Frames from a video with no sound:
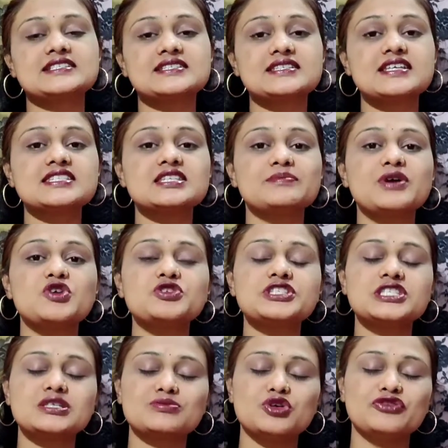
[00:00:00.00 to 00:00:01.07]
discuss about
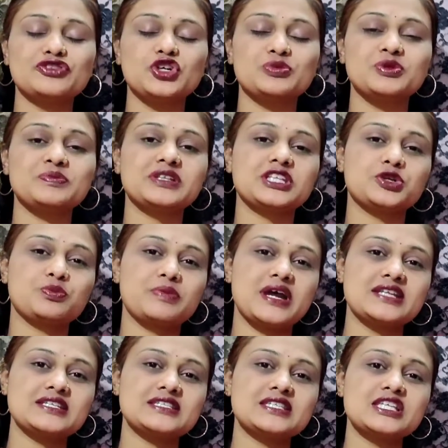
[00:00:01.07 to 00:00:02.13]
some of the homeopathic
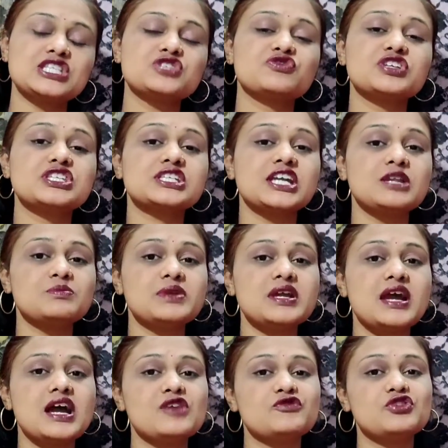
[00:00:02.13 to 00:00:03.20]
medicines which can be
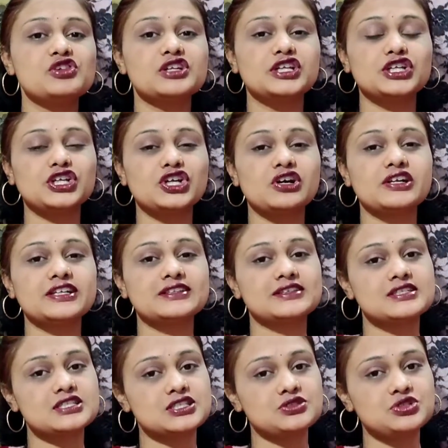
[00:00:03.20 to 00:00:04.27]
helpful in curing
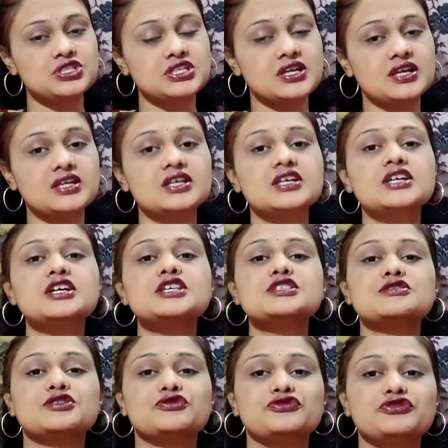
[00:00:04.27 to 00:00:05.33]
this UTI. So the